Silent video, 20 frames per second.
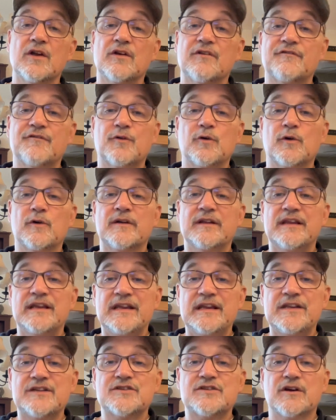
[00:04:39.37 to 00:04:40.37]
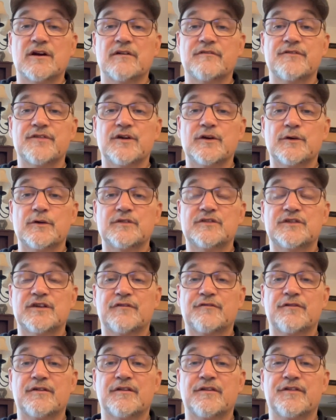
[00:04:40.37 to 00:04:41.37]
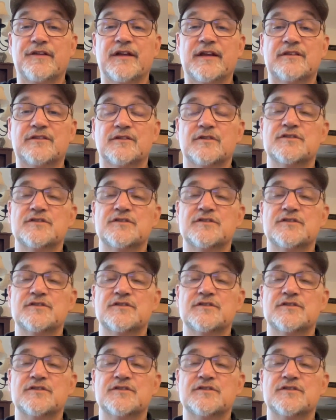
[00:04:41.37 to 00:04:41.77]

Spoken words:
for each of those different things.